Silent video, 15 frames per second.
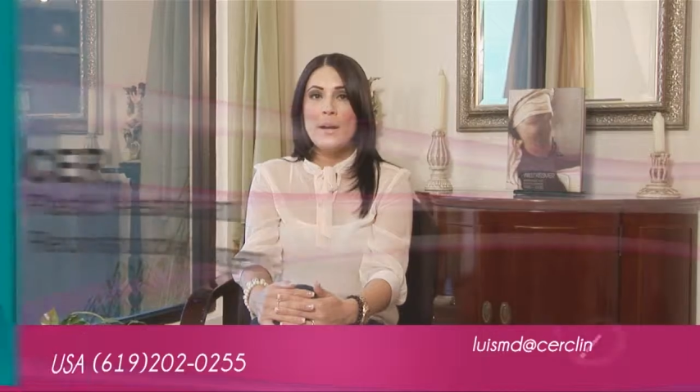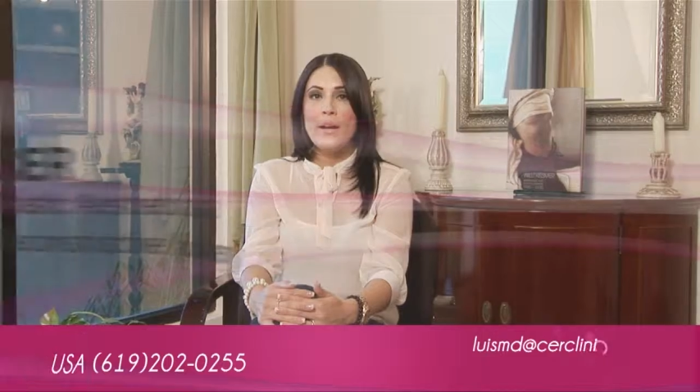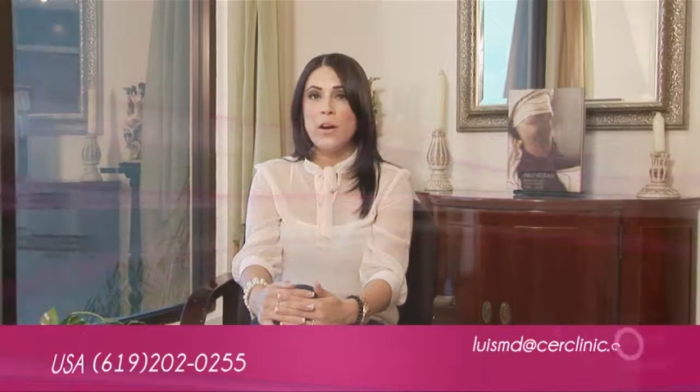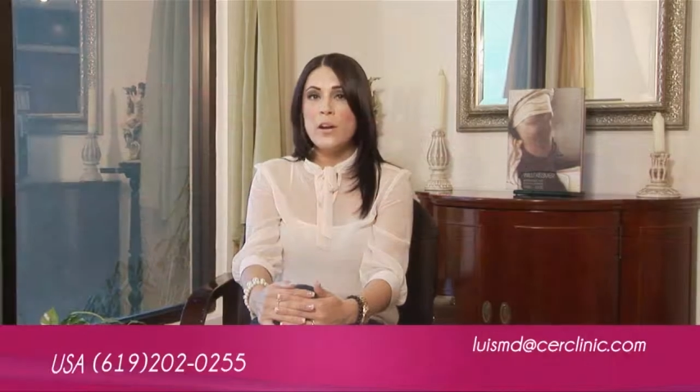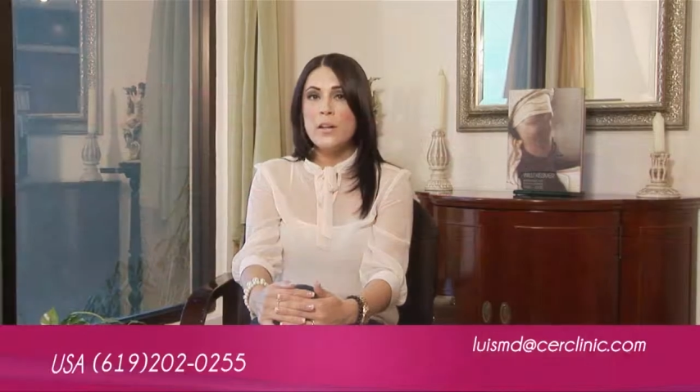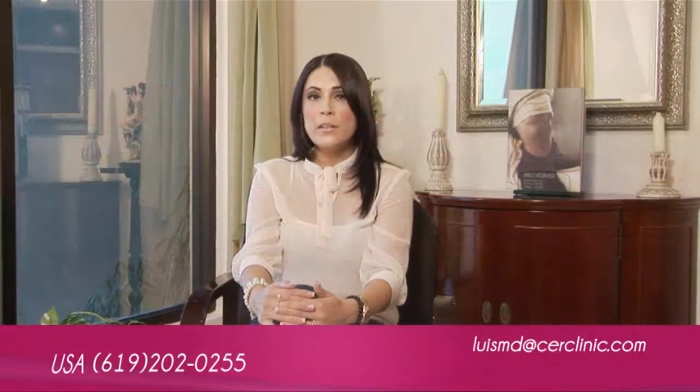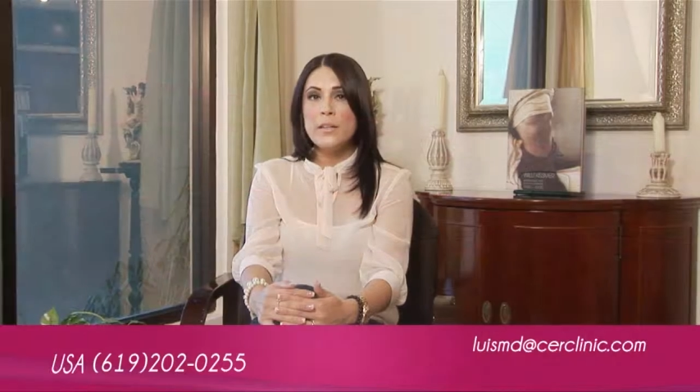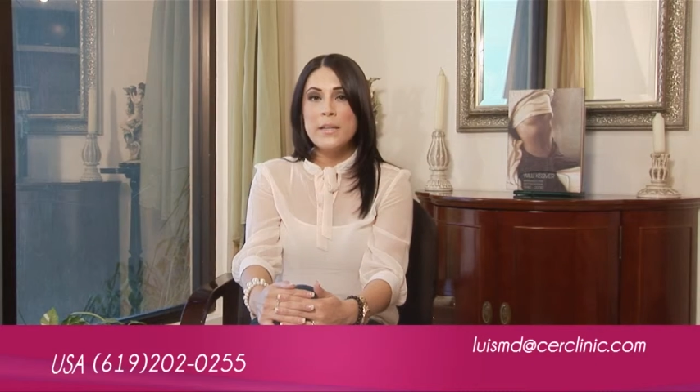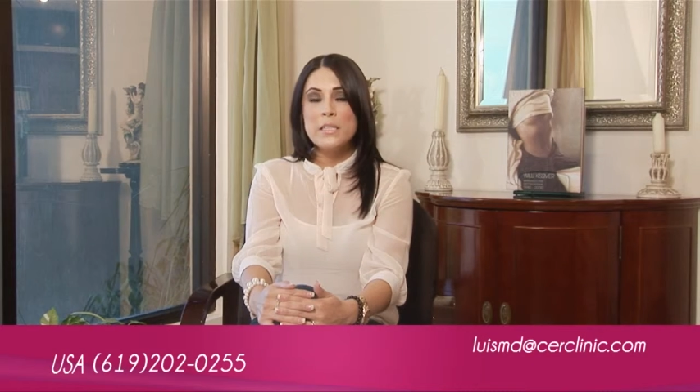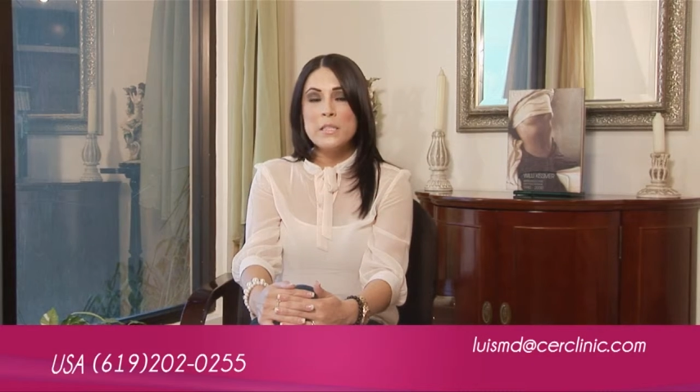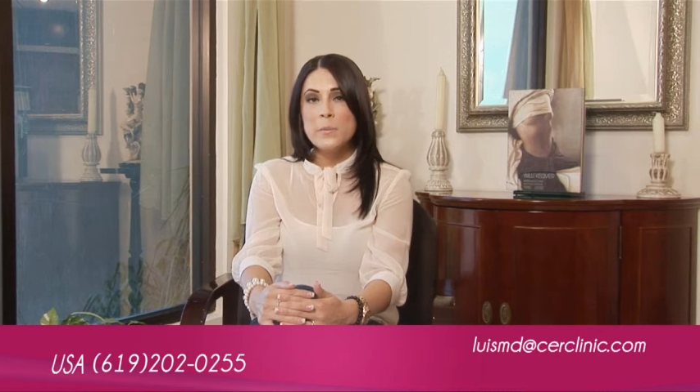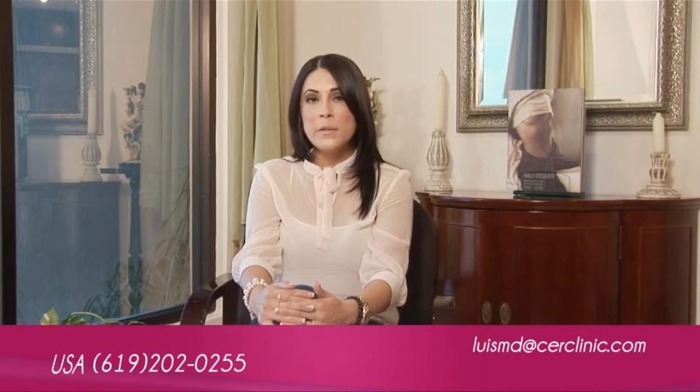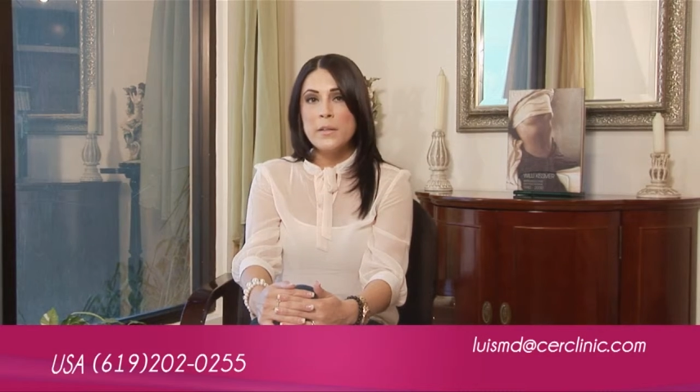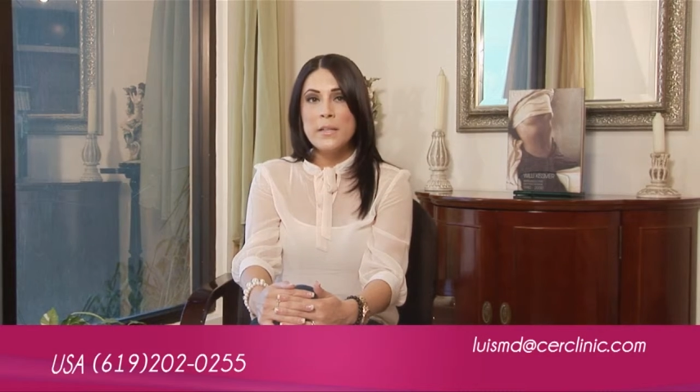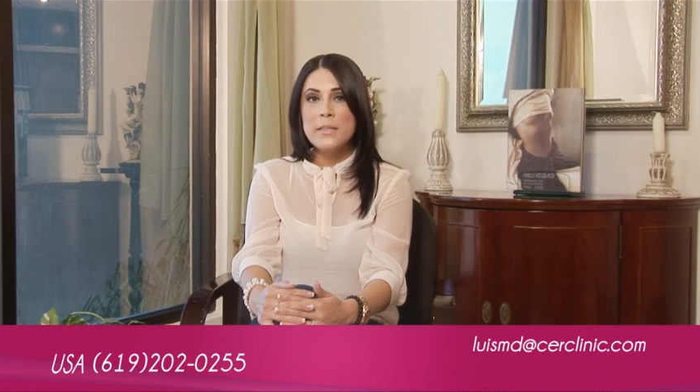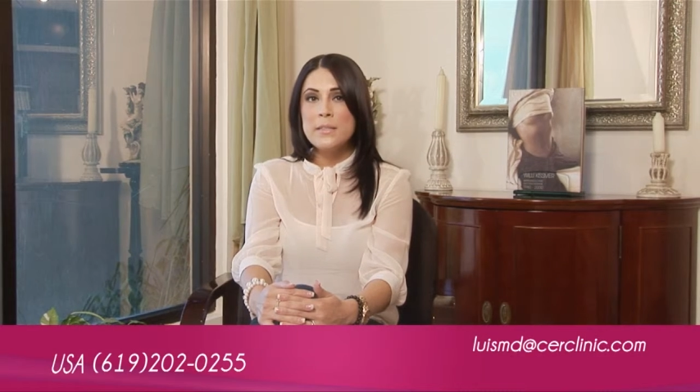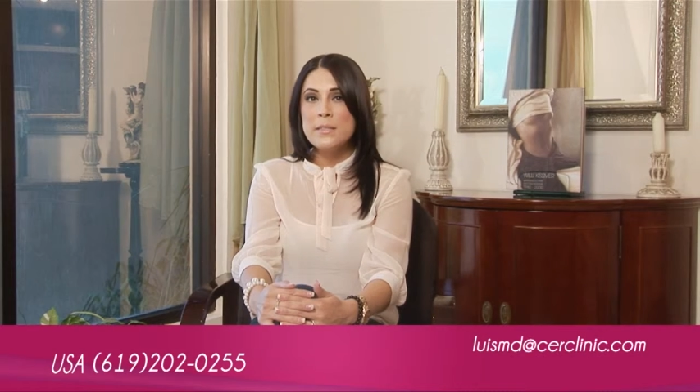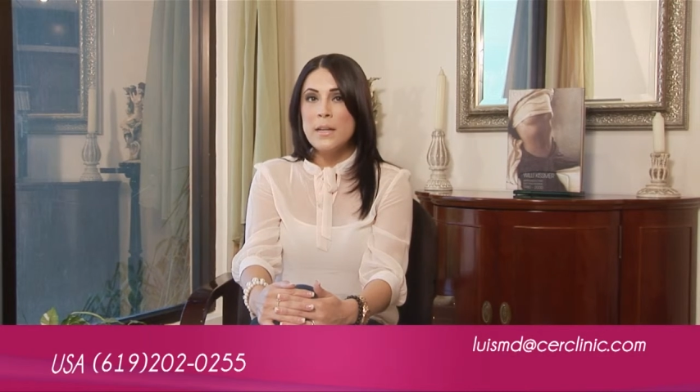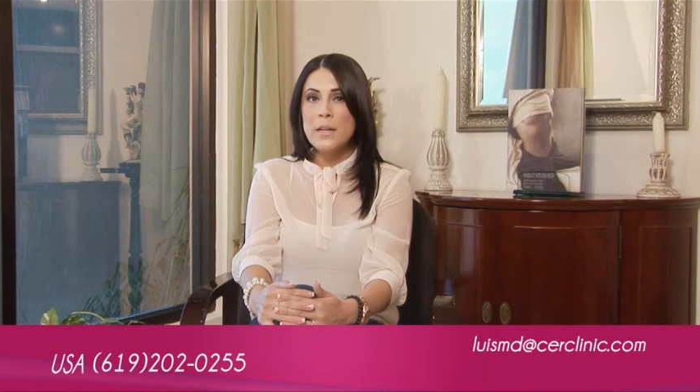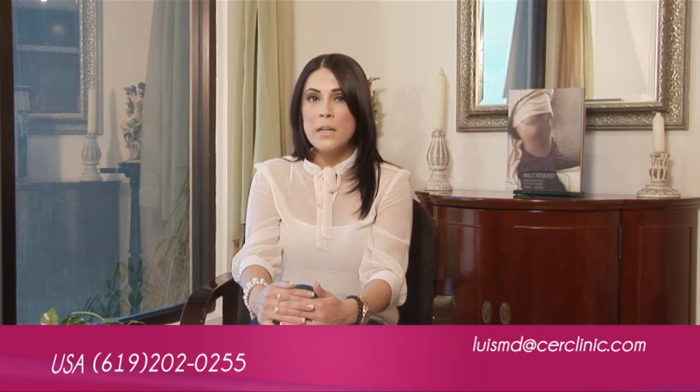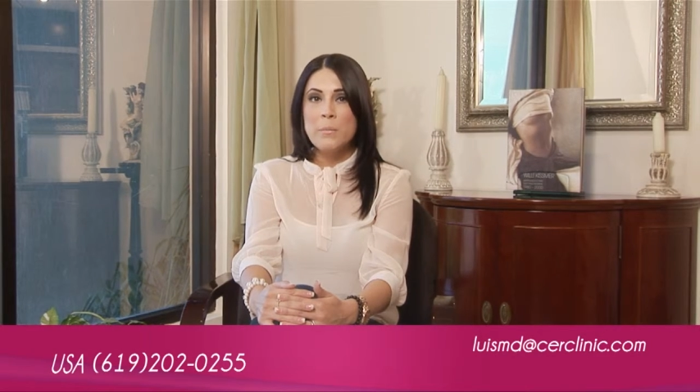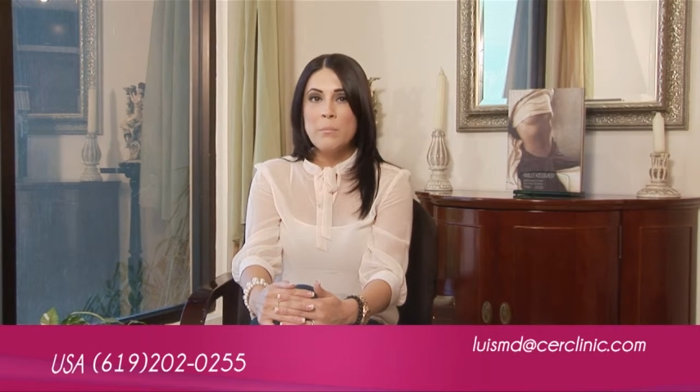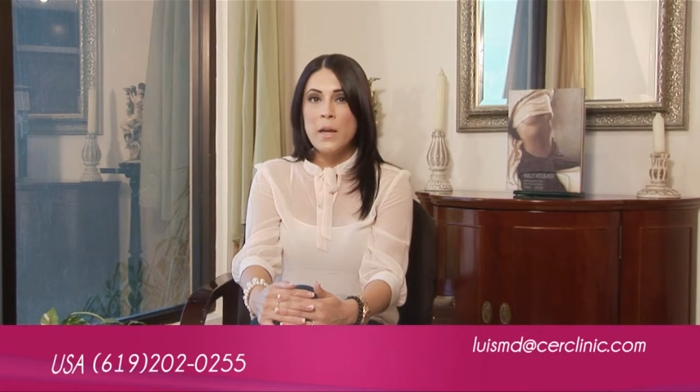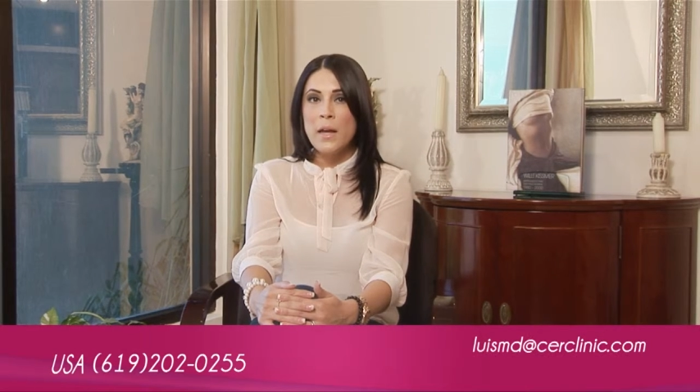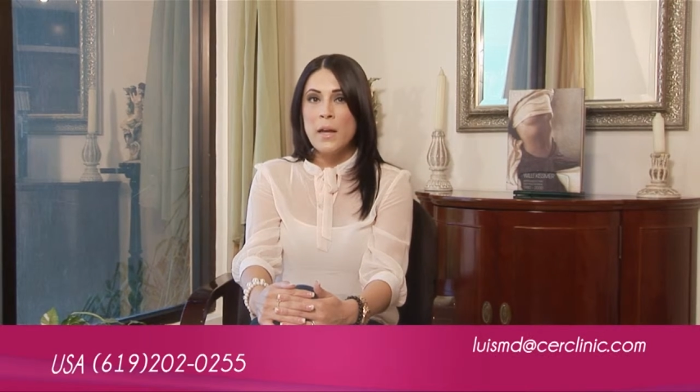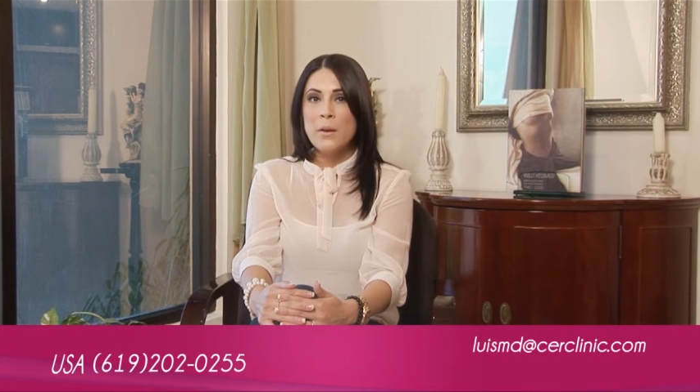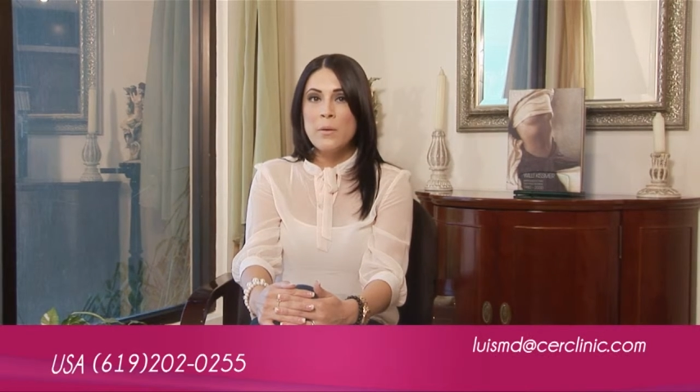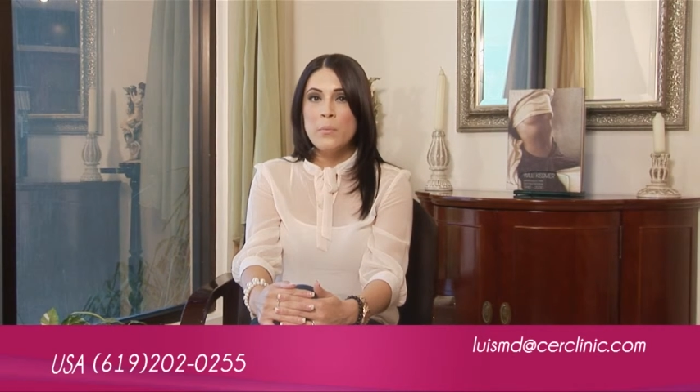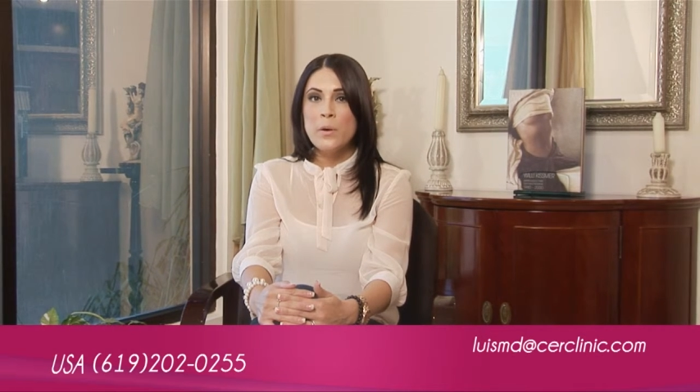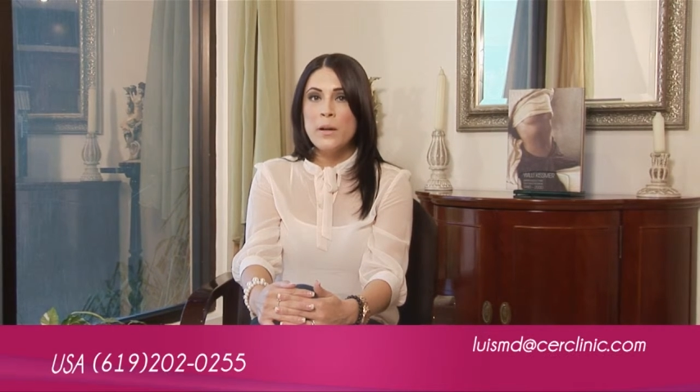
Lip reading: I hardly experienced any pain